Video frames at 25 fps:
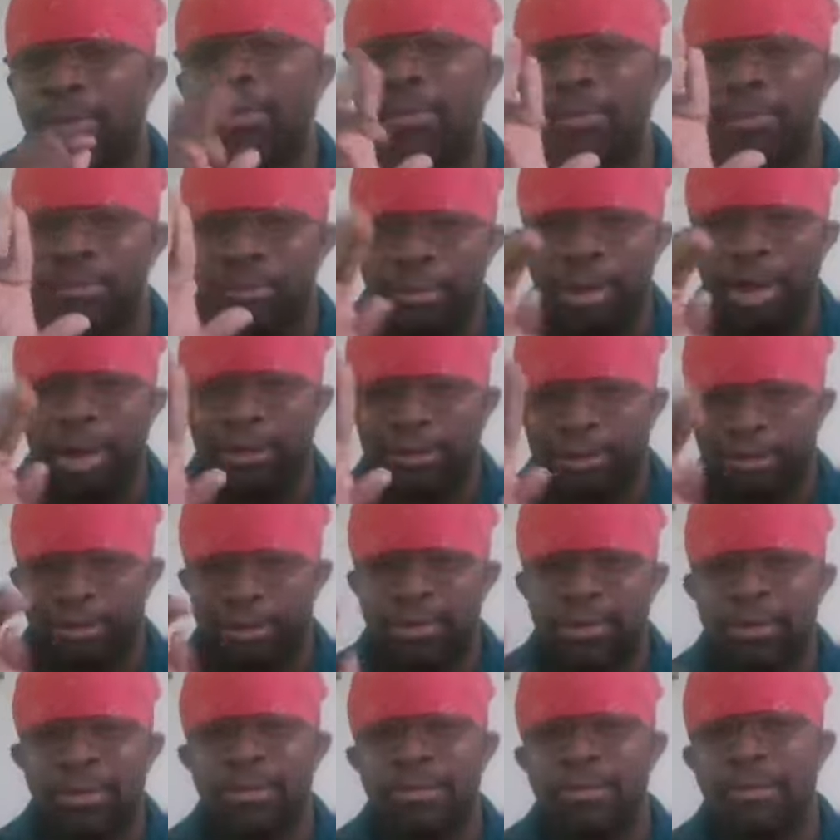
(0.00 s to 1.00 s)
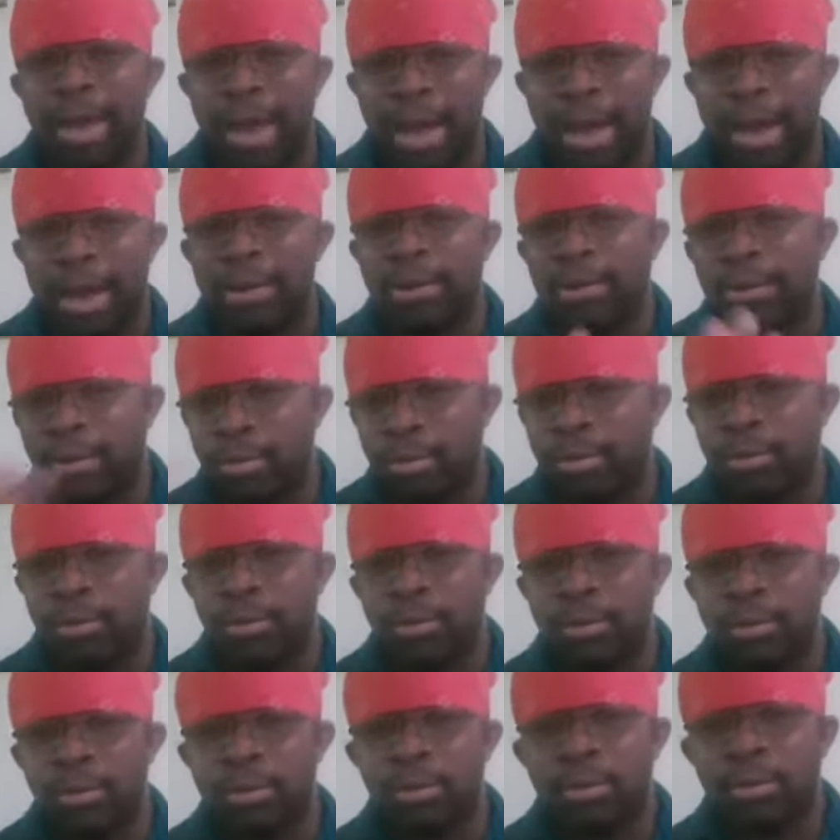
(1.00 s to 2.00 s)
mixed man,
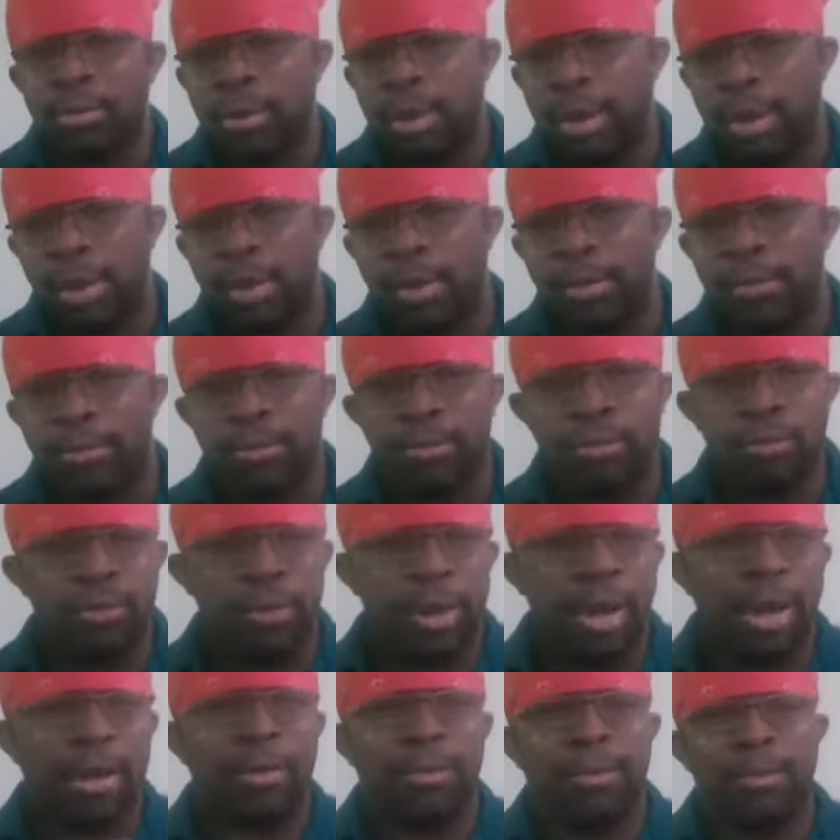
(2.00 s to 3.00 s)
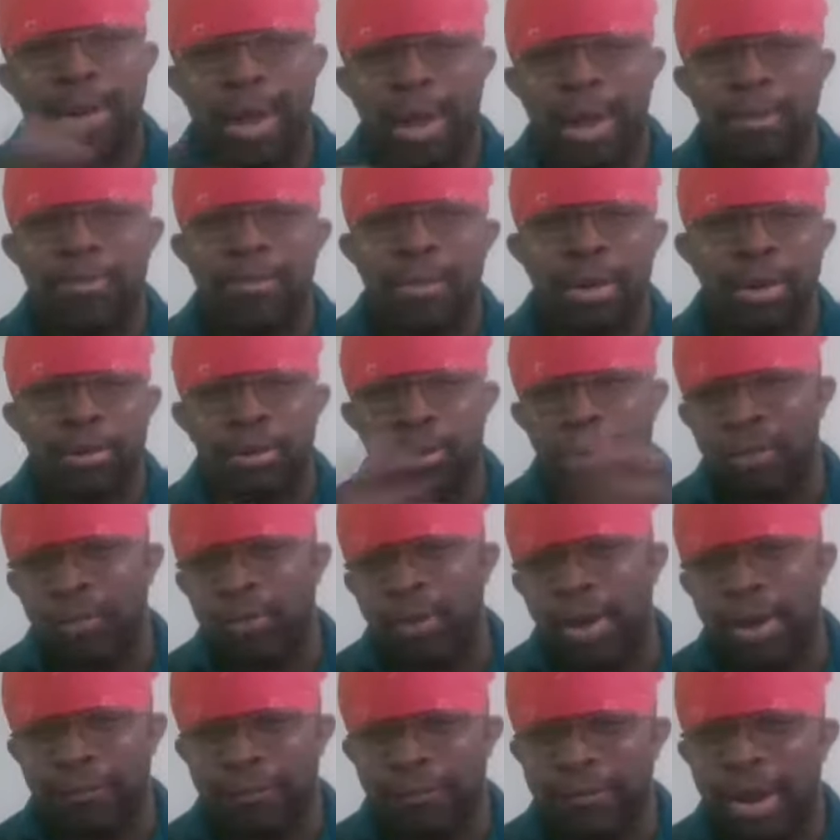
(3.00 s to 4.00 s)
who had a black mother and a
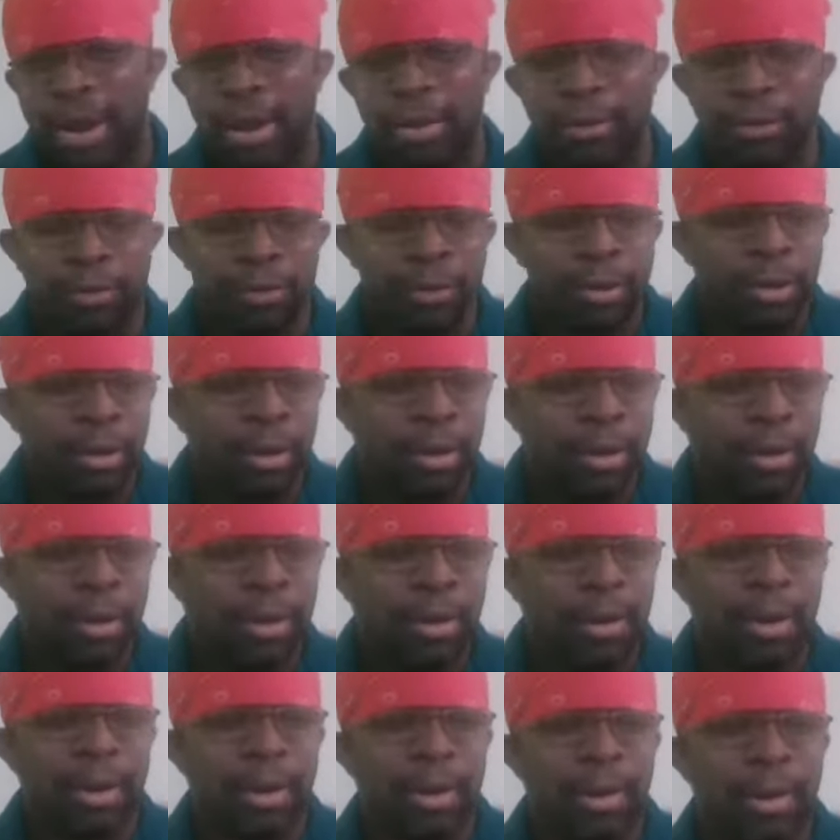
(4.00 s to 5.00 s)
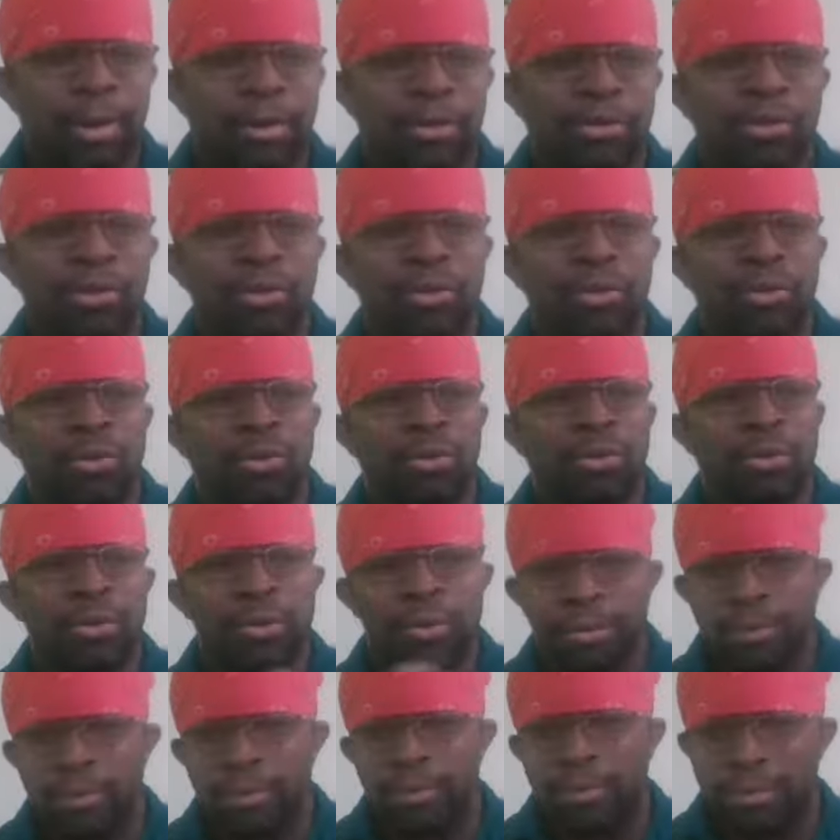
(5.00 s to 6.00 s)
white father, to
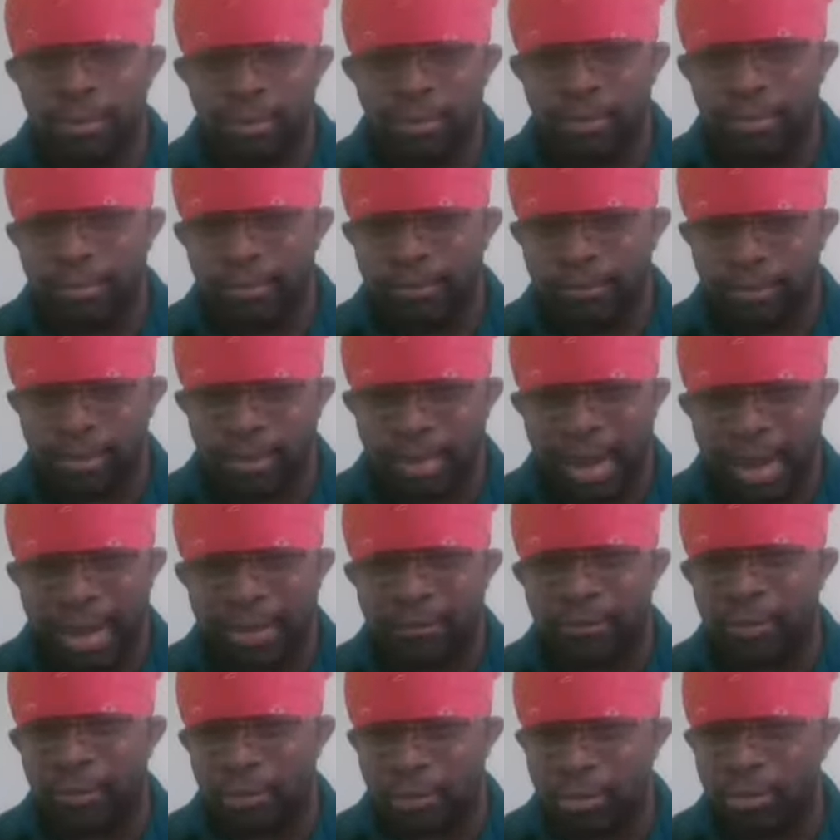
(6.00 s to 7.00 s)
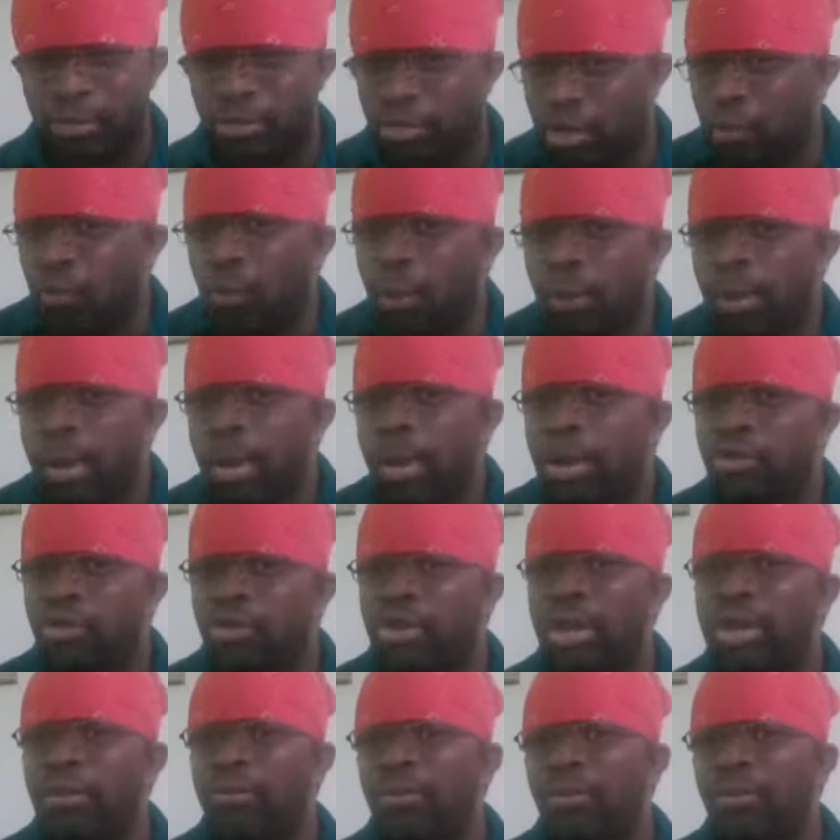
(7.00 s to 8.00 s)
have a, she